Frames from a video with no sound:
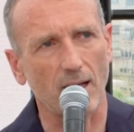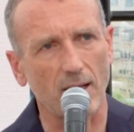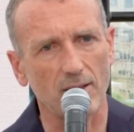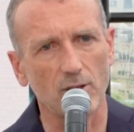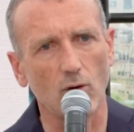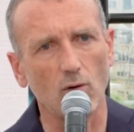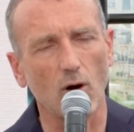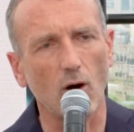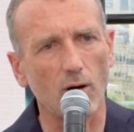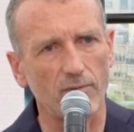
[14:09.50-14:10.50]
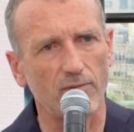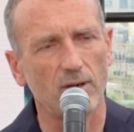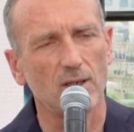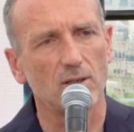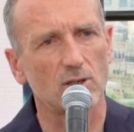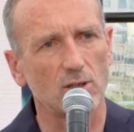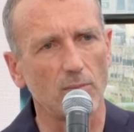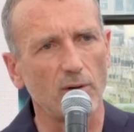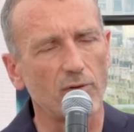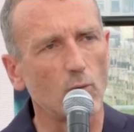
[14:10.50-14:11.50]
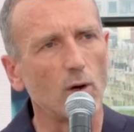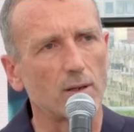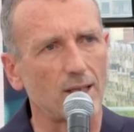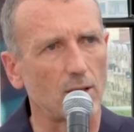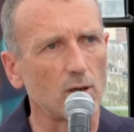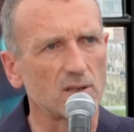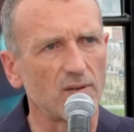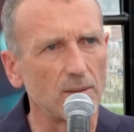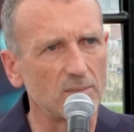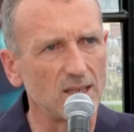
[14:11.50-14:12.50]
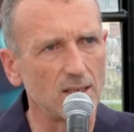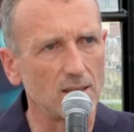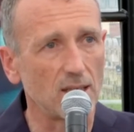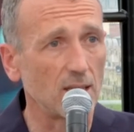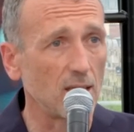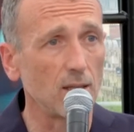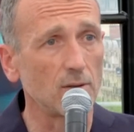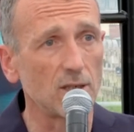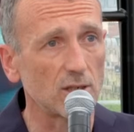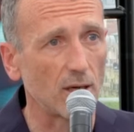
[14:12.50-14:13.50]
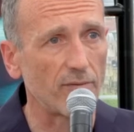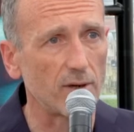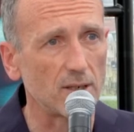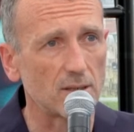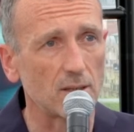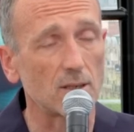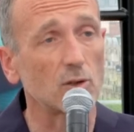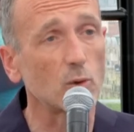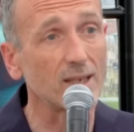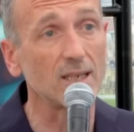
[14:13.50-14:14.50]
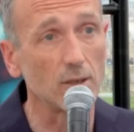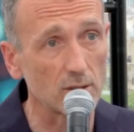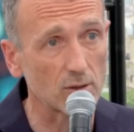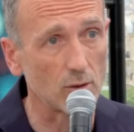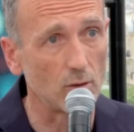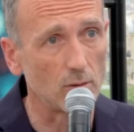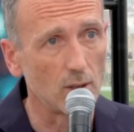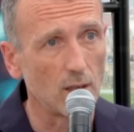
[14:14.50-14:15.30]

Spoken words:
know of some of the work that Oxfam did in Indonesia, for instance, 20 years ago,